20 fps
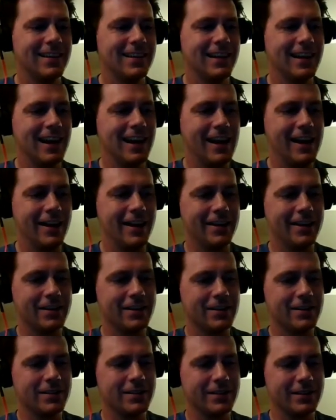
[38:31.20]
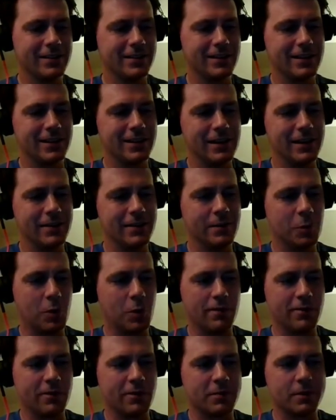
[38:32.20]
And even more
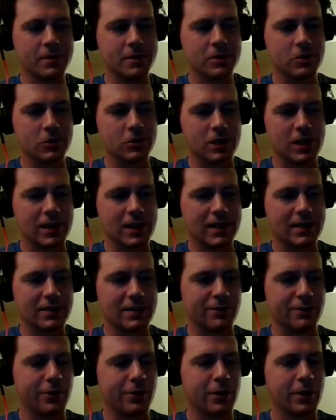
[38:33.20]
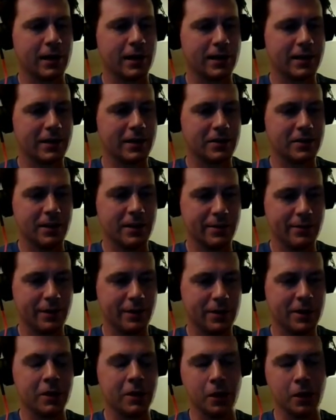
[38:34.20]
of a special shout-out to Frog Alley, because they
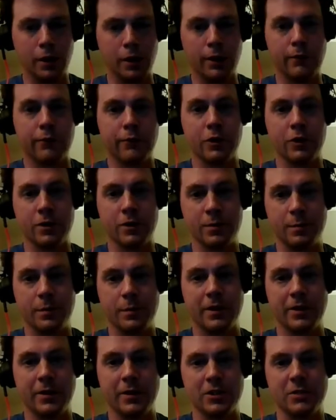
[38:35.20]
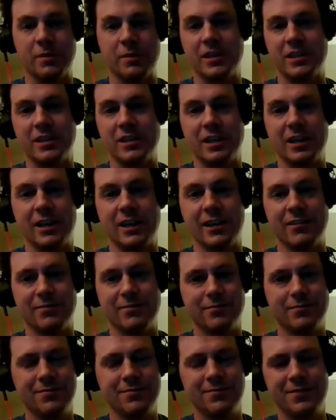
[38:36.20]
fucking delivered beer to me today.
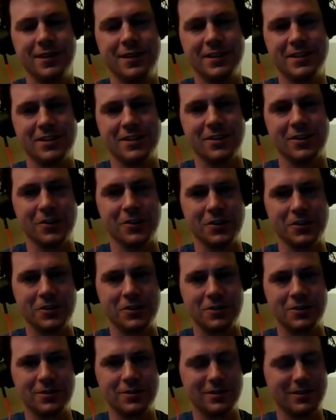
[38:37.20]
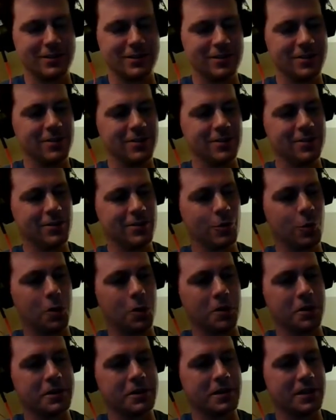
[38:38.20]
Thanks to all this
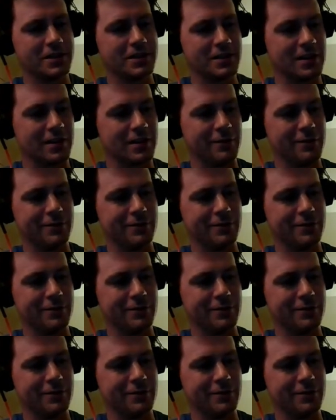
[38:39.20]
quarantine stuff.